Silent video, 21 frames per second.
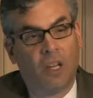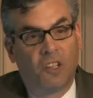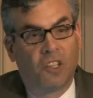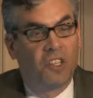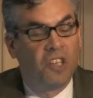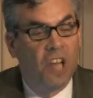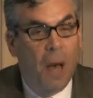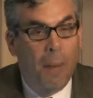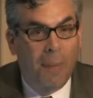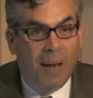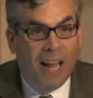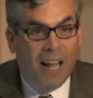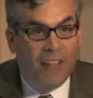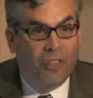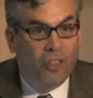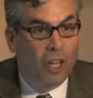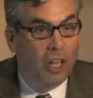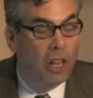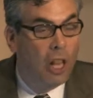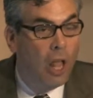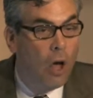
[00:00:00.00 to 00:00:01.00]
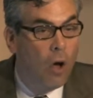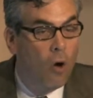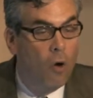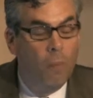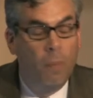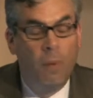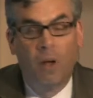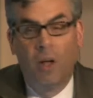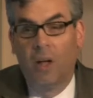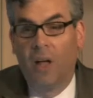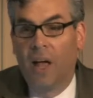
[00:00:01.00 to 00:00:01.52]
to dominate the
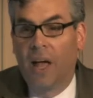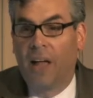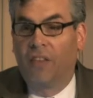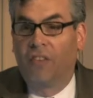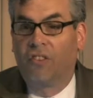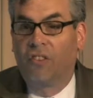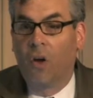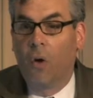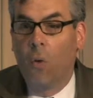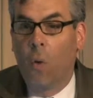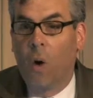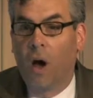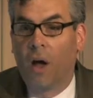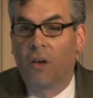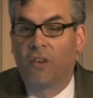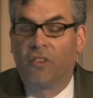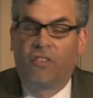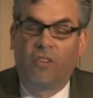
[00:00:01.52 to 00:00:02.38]
globe, and so on.